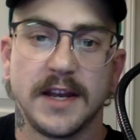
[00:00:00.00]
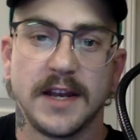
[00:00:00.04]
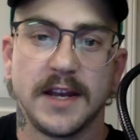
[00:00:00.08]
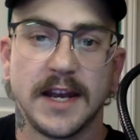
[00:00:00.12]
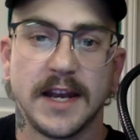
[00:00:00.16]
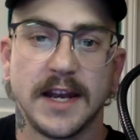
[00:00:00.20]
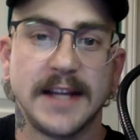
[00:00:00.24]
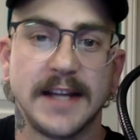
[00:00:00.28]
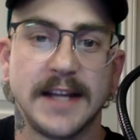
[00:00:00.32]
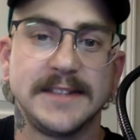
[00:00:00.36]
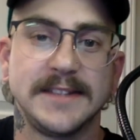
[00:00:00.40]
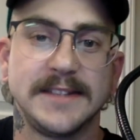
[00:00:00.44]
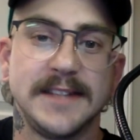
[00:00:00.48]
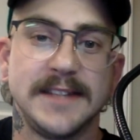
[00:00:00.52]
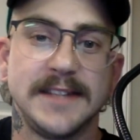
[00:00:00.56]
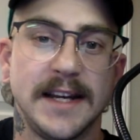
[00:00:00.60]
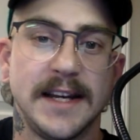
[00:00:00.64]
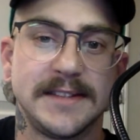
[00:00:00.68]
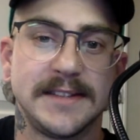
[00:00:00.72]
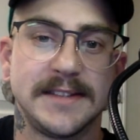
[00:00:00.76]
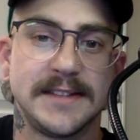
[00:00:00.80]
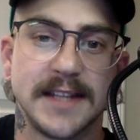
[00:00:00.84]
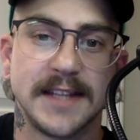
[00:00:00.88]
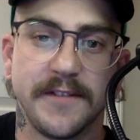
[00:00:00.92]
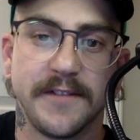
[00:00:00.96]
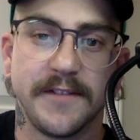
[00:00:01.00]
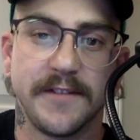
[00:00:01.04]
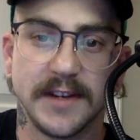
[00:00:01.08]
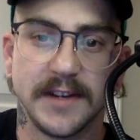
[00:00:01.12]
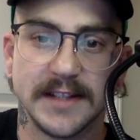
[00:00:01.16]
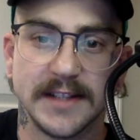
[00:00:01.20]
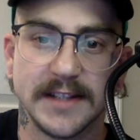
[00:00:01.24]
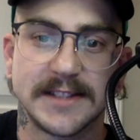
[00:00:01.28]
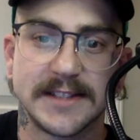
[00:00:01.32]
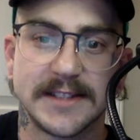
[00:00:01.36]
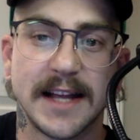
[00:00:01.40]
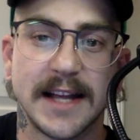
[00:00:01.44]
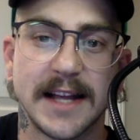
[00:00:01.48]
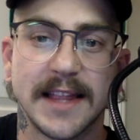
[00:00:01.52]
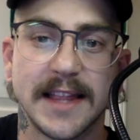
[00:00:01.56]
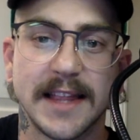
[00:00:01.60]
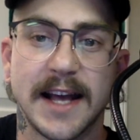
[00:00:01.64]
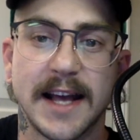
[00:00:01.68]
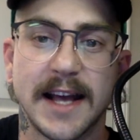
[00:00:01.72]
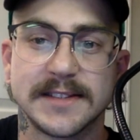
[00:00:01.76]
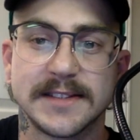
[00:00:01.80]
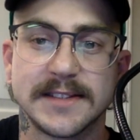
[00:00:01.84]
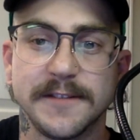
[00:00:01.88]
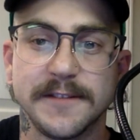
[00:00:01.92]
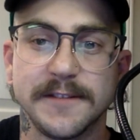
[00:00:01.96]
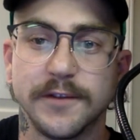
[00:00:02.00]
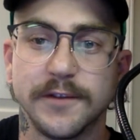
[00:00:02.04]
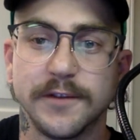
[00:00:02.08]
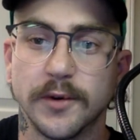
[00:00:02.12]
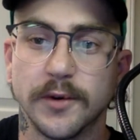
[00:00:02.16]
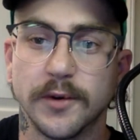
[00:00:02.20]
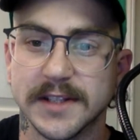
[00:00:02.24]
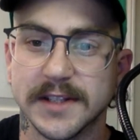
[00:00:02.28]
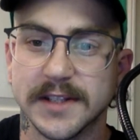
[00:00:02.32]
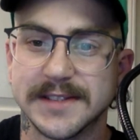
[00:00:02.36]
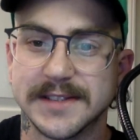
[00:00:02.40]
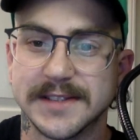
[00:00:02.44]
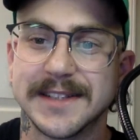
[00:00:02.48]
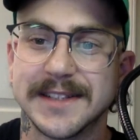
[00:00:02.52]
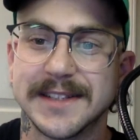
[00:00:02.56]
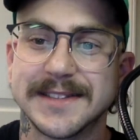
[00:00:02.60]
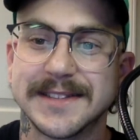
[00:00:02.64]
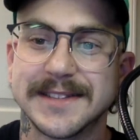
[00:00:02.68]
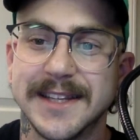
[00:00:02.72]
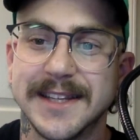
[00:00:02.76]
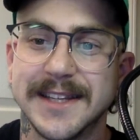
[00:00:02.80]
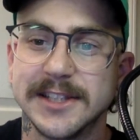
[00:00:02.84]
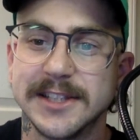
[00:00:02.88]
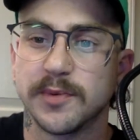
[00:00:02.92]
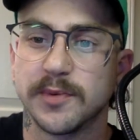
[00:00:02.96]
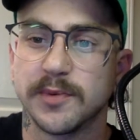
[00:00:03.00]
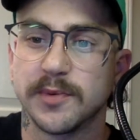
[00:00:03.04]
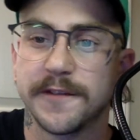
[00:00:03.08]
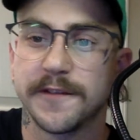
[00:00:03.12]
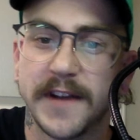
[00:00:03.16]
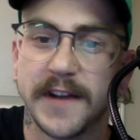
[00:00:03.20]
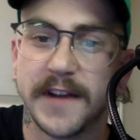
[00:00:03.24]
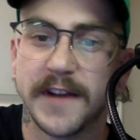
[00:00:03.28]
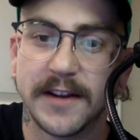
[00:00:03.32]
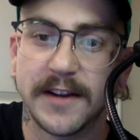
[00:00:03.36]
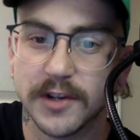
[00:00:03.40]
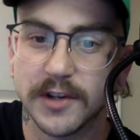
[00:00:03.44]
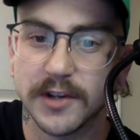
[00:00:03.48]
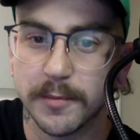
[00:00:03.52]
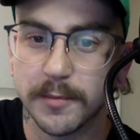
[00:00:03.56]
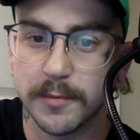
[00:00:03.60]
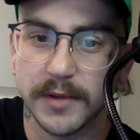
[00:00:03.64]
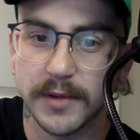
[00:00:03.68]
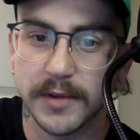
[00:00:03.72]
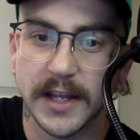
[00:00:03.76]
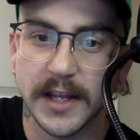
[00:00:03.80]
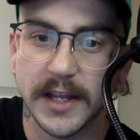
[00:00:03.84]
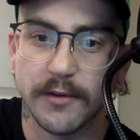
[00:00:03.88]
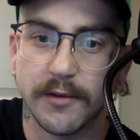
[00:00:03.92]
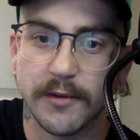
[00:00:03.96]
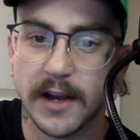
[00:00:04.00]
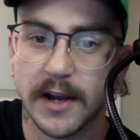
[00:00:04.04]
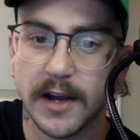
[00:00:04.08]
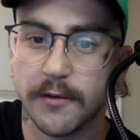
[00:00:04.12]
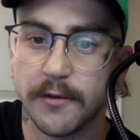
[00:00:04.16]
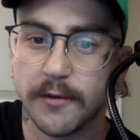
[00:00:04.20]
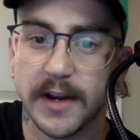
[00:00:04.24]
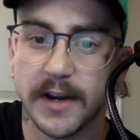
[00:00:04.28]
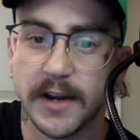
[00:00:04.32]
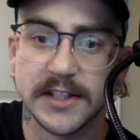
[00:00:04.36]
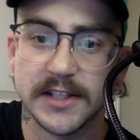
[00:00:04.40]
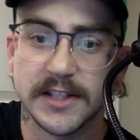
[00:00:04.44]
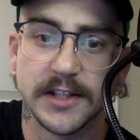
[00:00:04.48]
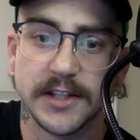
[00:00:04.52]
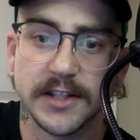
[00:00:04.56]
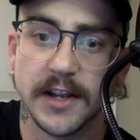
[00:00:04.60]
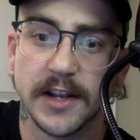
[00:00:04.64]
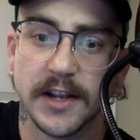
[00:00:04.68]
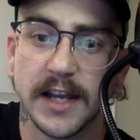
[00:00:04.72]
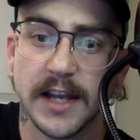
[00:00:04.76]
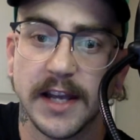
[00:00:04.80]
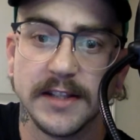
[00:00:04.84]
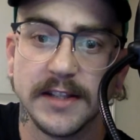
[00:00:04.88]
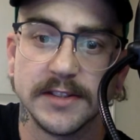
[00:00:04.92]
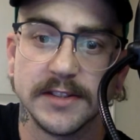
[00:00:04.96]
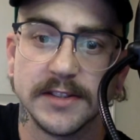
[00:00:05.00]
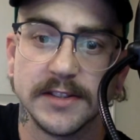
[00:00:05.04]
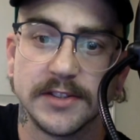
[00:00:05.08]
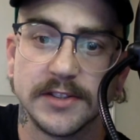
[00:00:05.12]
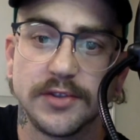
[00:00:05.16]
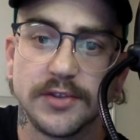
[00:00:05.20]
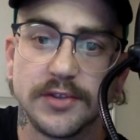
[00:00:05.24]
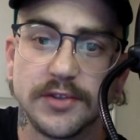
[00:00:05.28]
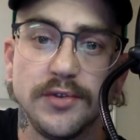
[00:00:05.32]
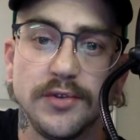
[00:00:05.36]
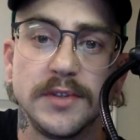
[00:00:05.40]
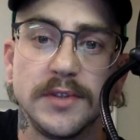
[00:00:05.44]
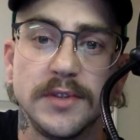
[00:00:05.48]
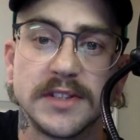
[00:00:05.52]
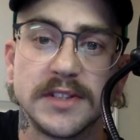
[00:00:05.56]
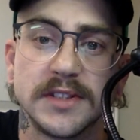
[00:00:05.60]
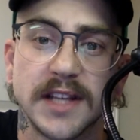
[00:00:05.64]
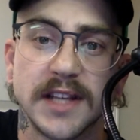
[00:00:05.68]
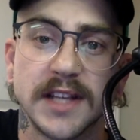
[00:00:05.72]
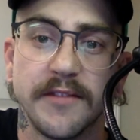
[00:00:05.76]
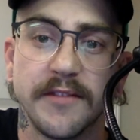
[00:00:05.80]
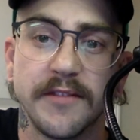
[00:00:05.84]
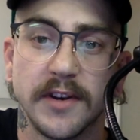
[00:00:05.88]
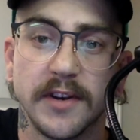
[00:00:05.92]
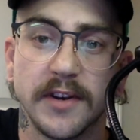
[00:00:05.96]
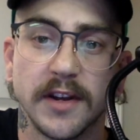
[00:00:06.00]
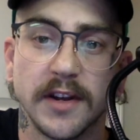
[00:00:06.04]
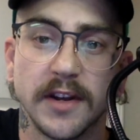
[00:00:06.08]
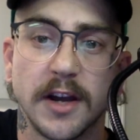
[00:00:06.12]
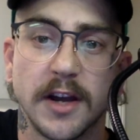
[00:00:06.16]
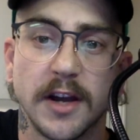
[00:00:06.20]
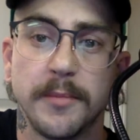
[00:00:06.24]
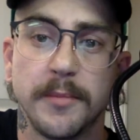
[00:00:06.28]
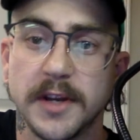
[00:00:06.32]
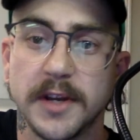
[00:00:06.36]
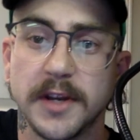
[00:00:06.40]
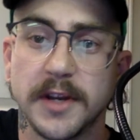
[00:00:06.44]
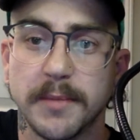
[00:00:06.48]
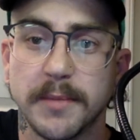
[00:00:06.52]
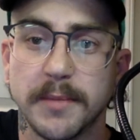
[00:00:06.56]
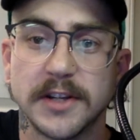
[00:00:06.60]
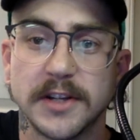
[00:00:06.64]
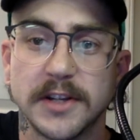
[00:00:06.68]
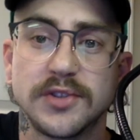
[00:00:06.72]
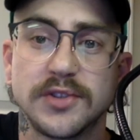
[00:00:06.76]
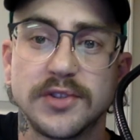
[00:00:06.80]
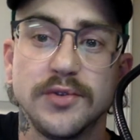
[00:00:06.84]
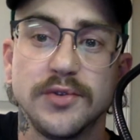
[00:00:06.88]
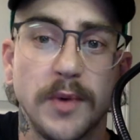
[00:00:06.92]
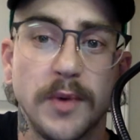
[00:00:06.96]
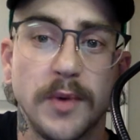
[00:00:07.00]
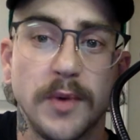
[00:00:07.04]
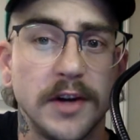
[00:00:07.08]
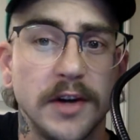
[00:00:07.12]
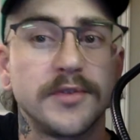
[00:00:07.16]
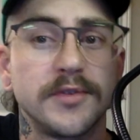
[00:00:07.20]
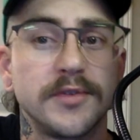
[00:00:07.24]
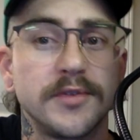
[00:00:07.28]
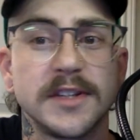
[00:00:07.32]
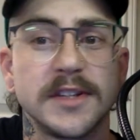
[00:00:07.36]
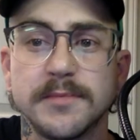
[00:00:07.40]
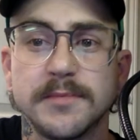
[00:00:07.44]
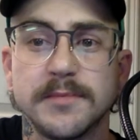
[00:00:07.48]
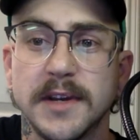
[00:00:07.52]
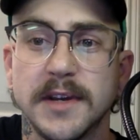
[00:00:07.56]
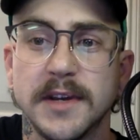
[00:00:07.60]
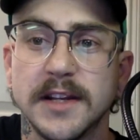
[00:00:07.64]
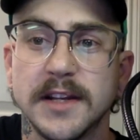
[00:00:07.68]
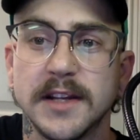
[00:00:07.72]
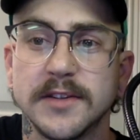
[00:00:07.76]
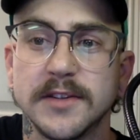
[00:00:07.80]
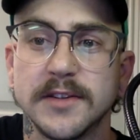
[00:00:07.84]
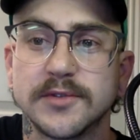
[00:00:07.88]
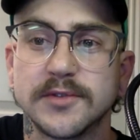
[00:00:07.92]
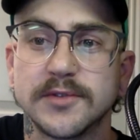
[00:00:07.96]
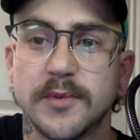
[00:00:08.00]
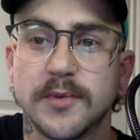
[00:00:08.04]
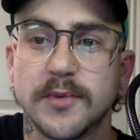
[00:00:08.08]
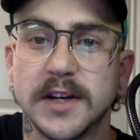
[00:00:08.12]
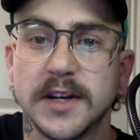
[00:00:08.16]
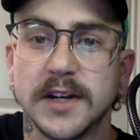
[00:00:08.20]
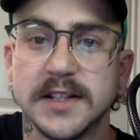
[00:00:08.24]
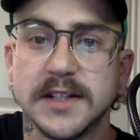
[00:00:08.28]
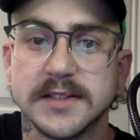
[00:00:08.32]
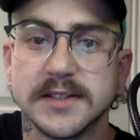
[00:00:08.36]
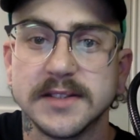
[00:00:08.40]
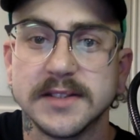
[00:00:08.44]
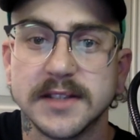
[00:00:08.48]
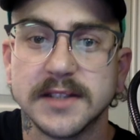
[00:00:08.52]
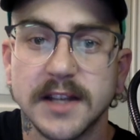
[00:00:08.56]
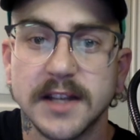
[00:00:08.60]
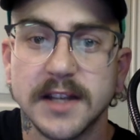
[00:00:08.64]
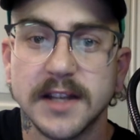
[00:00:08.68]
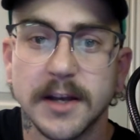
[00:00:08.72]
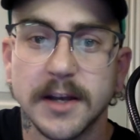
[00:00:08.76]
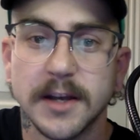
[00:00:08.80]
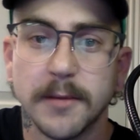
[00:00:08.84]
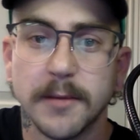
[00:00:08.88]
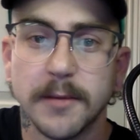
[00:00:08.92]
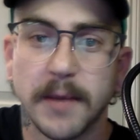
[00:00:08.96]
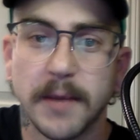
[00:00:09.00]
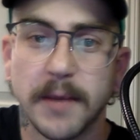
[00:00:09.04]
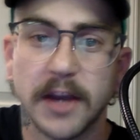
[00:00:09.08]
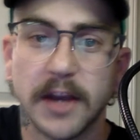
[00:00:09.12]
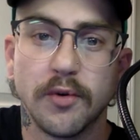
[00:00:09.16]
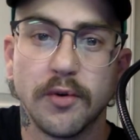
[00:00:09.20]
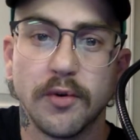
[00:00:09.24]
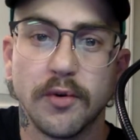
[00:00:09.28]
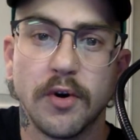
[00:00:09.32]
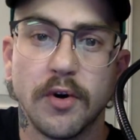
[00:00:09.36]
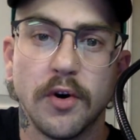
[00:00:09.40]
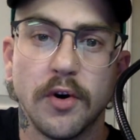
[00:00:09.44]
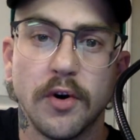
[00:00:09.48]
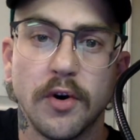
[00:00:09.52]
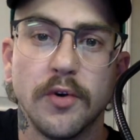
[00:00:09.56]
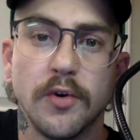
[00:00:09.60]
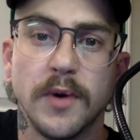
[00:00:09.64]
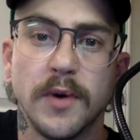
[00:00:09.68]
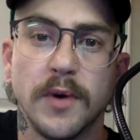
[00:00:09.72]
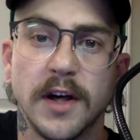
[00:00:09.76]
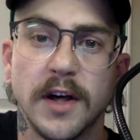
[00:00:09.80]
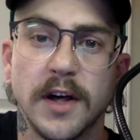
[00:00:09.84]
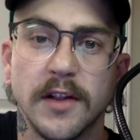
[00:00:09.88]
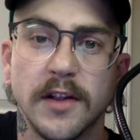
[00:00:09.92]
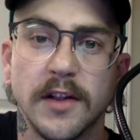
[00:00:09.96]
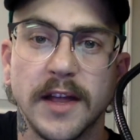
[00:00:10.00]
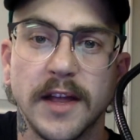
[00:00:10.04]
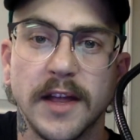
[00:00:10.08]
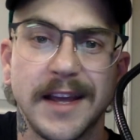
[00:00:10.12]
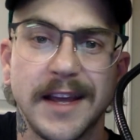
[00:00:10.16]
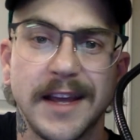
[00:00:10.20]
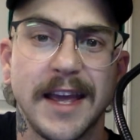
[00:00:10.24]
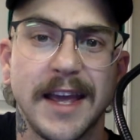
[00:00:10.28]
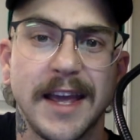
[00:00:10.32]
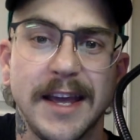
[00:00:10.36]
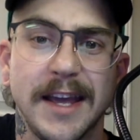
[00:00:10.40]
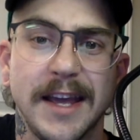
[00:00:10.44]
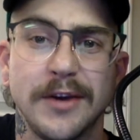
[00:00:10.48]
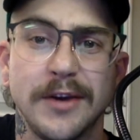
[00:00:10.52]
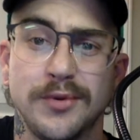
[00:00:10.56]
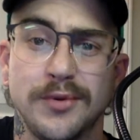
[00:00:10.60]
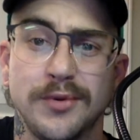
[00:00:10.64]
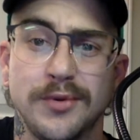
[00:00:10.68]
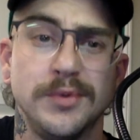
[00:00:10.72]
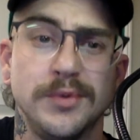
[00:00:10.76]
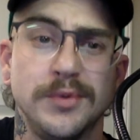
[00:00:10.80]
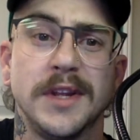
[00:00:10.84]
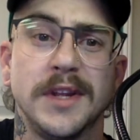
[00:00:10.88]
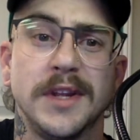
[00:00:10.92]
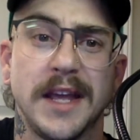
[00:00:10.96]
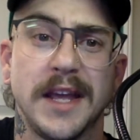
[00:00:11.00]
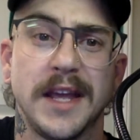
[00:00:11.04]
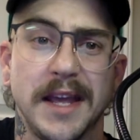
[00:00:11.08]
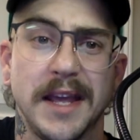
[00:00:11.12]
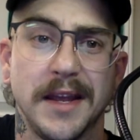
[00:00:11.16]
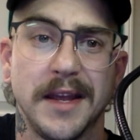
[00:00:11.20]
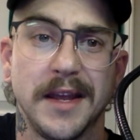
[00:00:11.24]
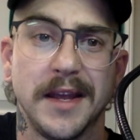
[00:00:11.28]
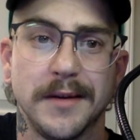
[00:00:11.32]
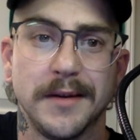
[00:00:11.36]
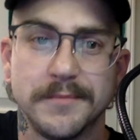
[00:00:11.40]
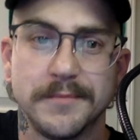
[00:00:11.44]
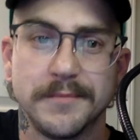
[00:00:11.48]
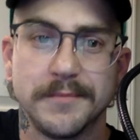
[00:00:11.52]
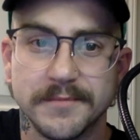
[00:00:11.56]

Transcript: 1987, in Tallahassee, Florida, 6 kids were found on a playground ranging ages 2 to 7, accompanied by 2 well-dressed men in their 20s, Michael Howell, a.k.a. Houlihan,